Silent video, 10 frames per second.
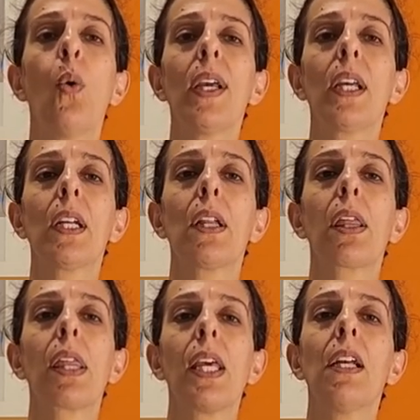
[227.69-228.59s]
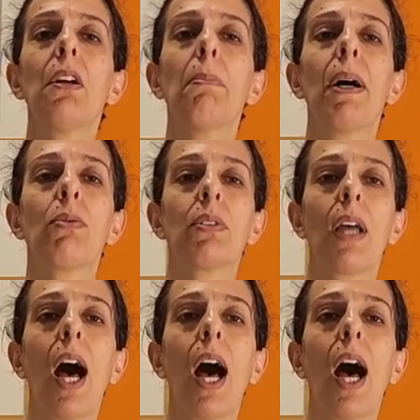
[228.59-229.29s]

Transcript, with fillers: we can think about